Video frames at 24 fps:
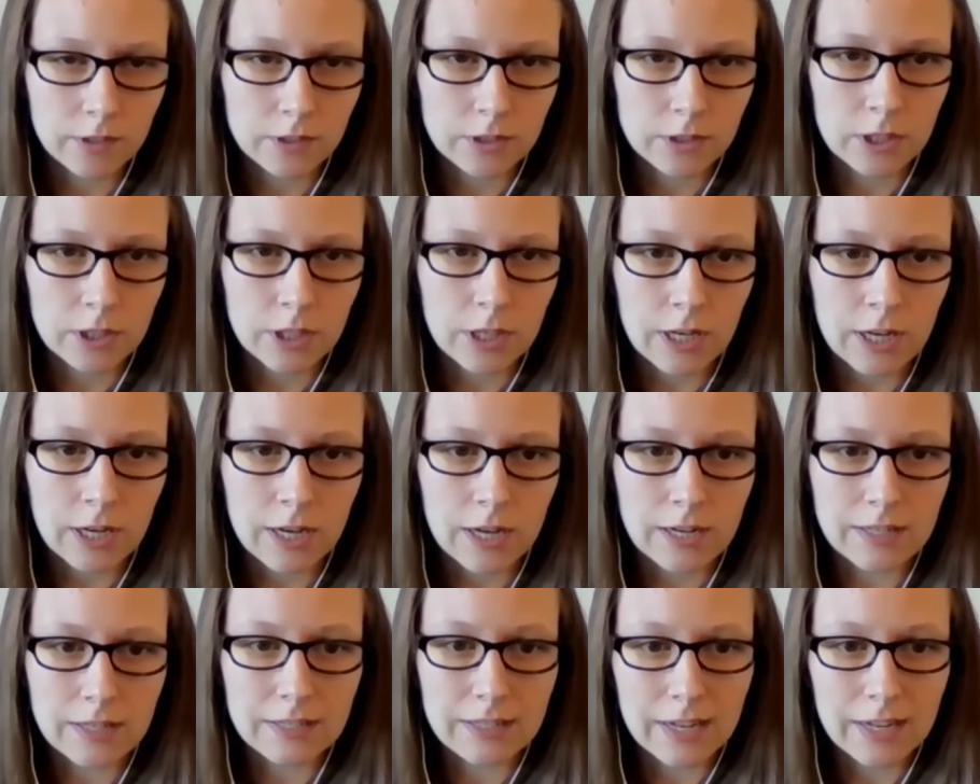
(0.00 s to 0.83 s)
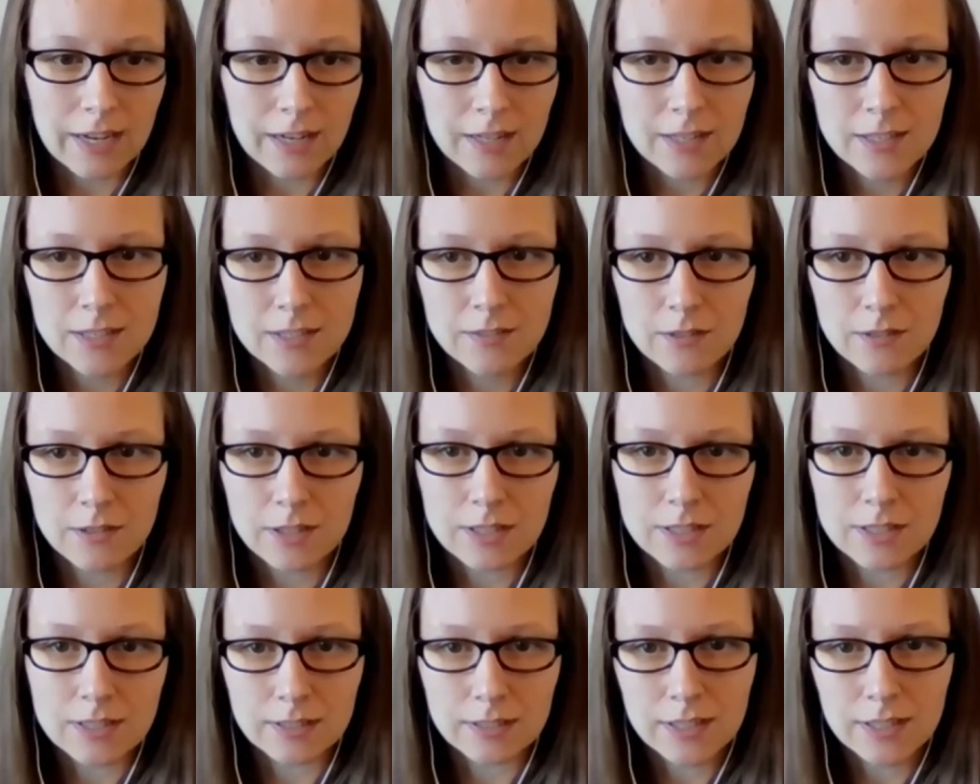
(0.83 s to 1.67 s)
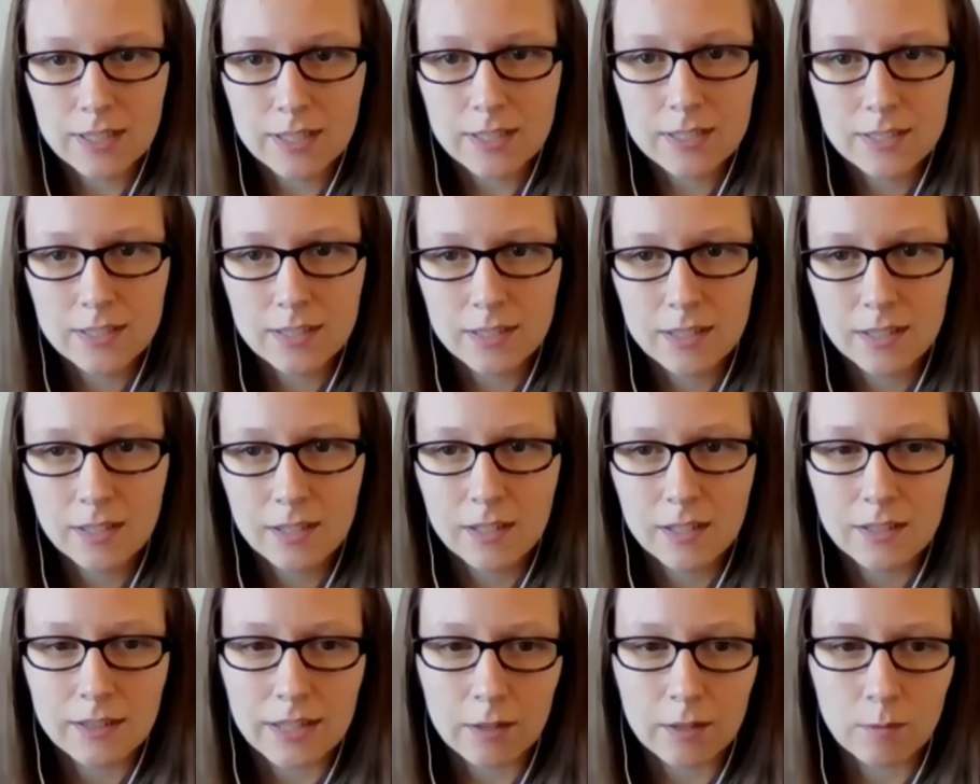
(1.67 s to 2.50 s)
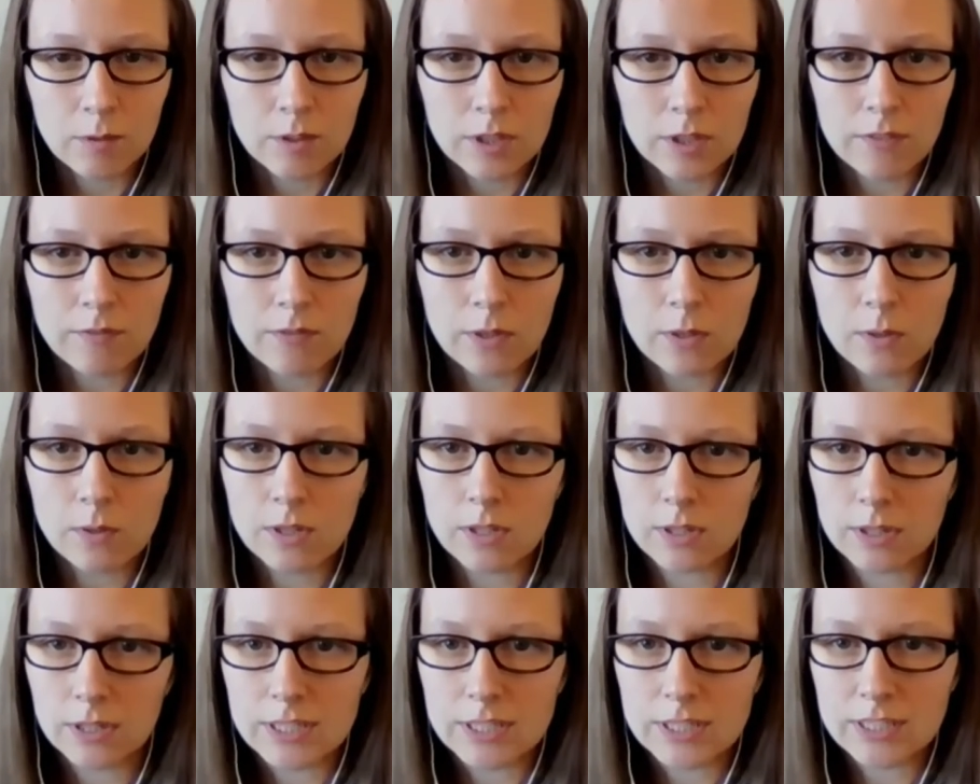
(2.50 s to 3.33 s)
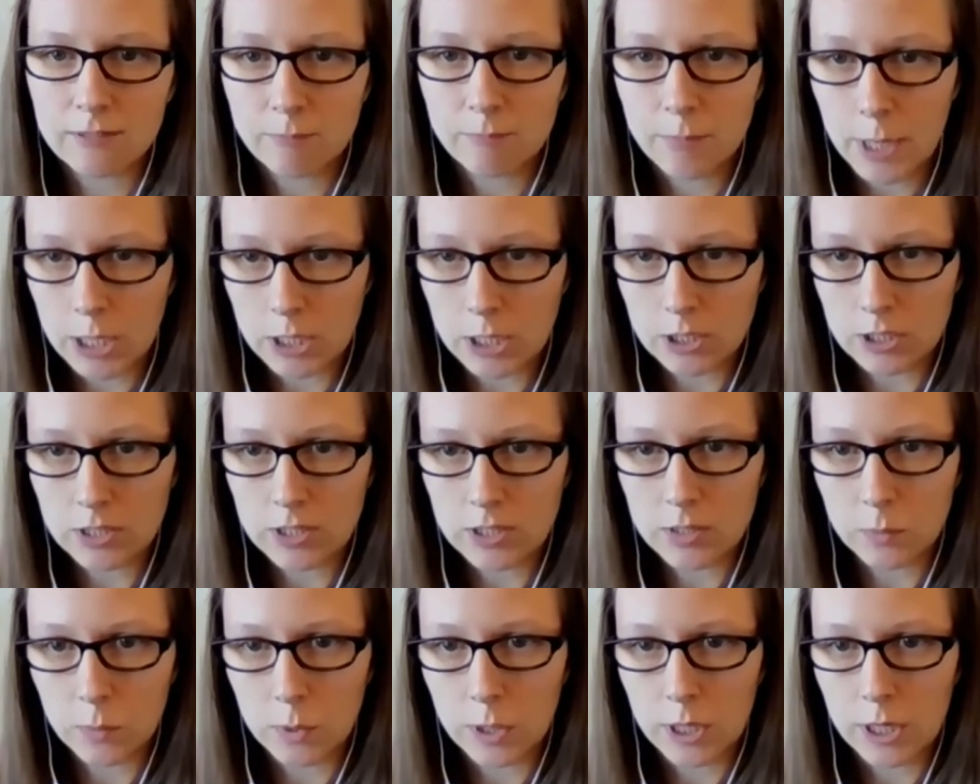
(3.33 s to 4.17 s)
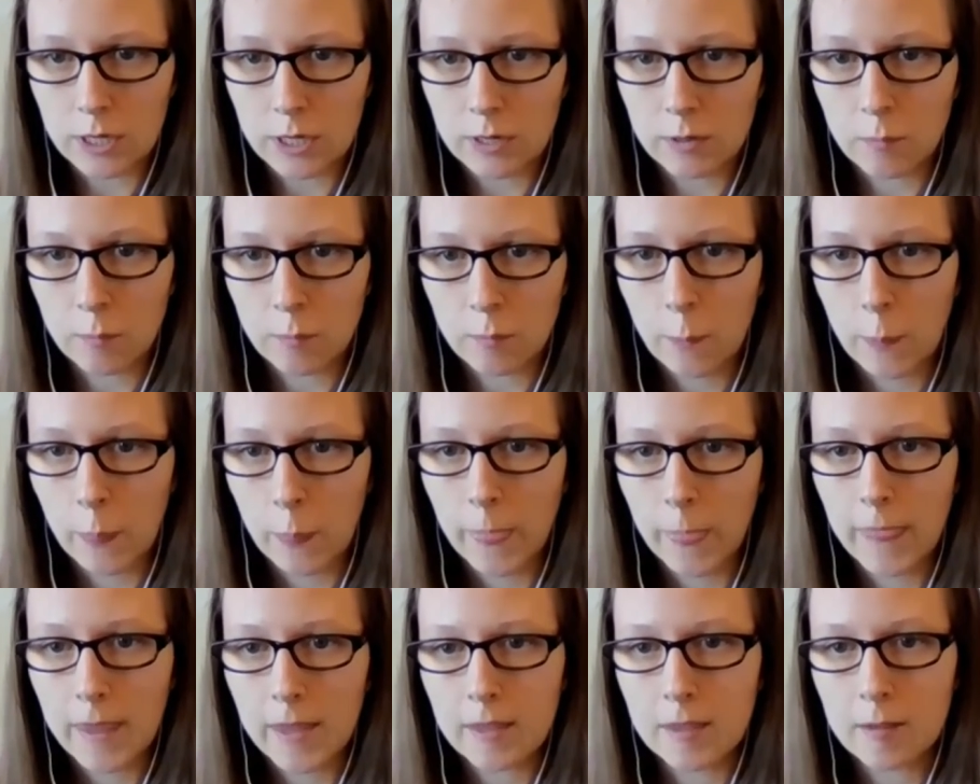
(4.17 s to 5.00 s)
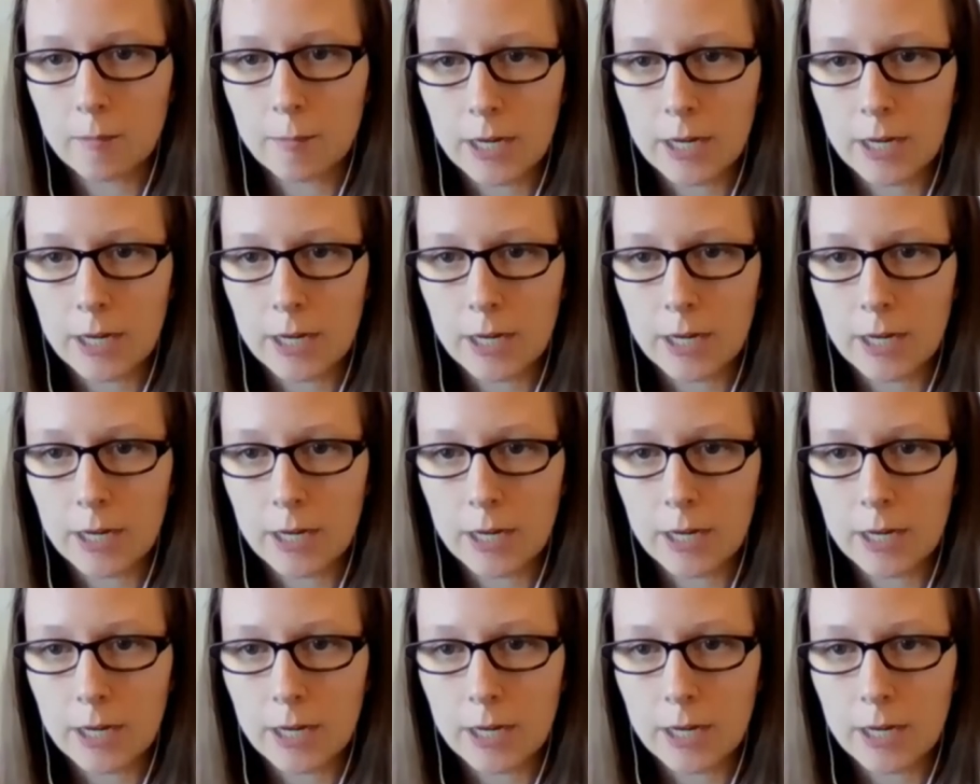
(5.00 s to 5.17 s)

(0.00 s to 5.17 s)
If you filter on yes for this list, that will give you the list of patients where